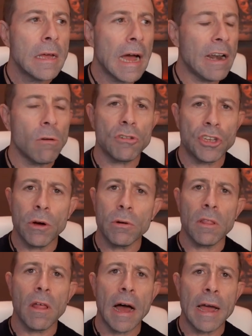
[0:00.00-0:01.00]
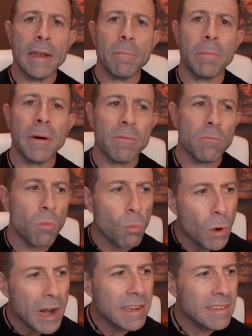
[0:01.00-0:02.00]
I don't toe the line, but
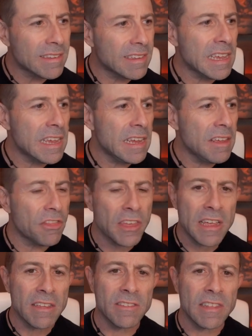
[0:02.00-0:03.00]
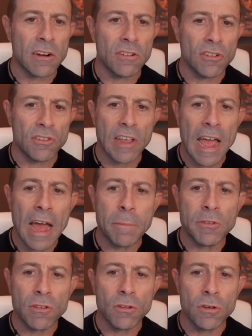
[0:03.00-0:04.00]
when I see things that are just
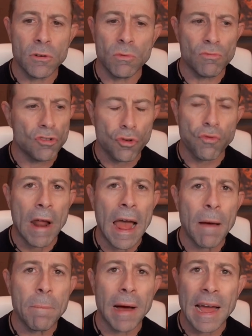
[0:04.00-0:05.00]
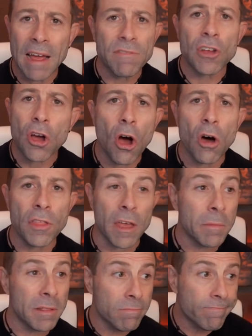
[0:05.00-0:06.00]
absolute crap, I have to call
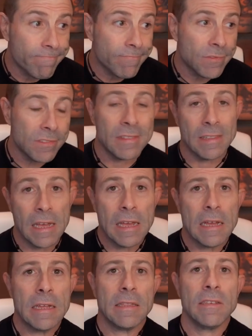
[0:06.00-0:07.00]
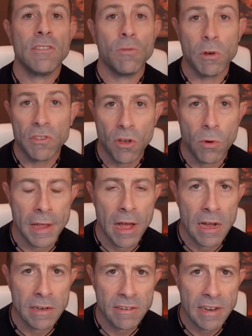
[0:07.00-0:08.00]
them, and this is what's going
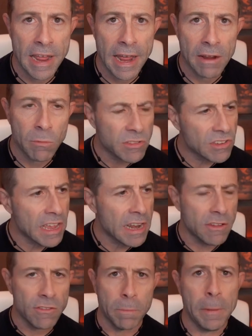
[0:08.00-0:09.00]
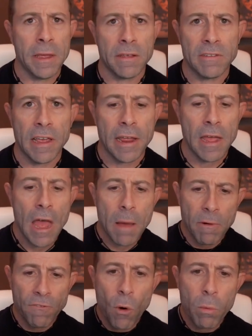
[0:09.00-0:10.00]
on today. Once again, it's a P S A.
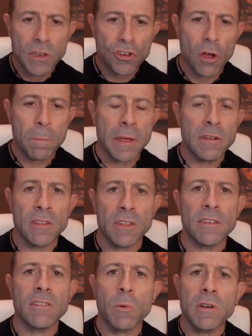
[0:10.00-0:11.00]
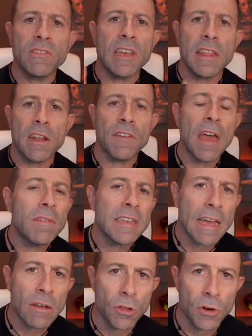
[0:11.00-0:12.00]
Before we jump into this, I want to say that if you haven't
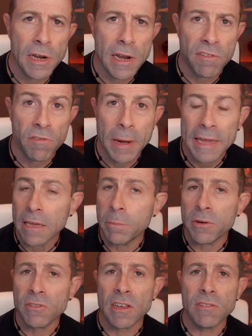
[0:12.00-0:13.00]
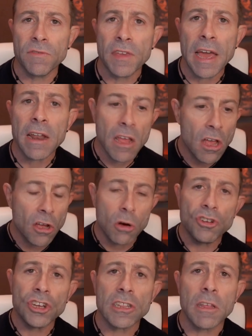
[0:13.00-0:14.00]
downloaded any of my ebooks as of yet, go
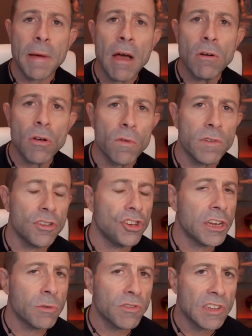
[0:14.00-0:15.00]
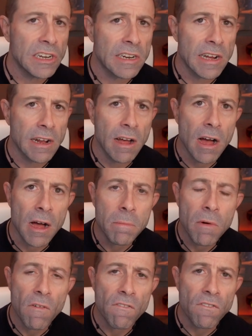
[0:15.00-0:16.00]
check them out. Go over to
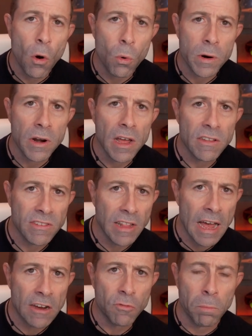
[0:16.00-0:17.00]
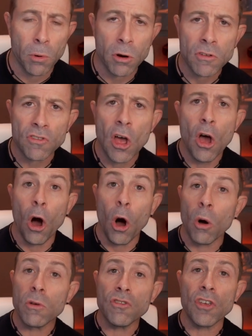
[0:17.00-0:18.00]
jCristina.com forward slash books.
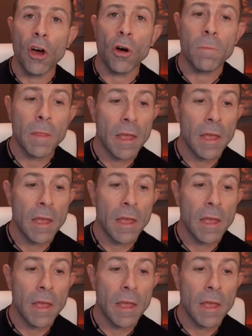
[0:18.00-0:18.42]
Also,